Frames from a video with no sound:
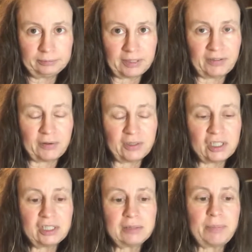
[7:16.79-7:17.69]
My favorite
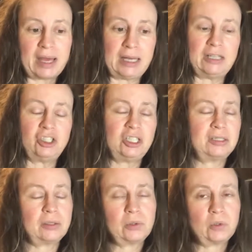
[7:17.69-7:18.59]
is Penny. She's
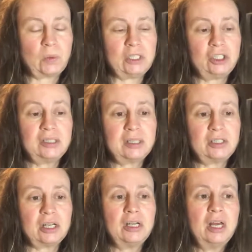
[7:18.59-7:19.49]
so sweet. She's
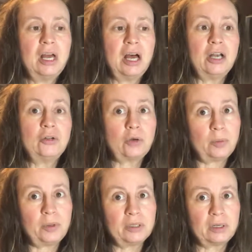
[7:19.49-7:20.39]
such an
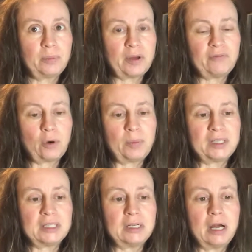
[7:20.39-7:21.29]
adorable little buff
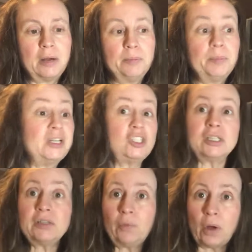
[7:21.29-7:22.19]
Orpington. My
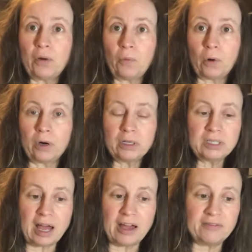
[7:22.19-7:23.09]
chickens have won awards.
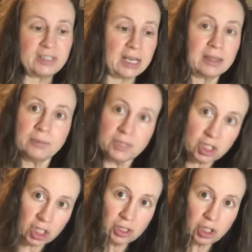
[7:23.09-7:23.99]
I've taken them to
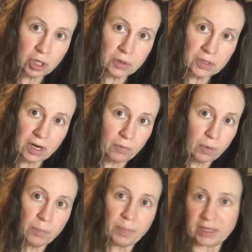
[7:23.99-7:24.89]
chicken shows, and I
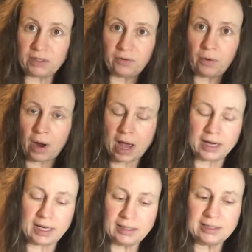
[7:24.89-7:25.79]
won Best of Variety.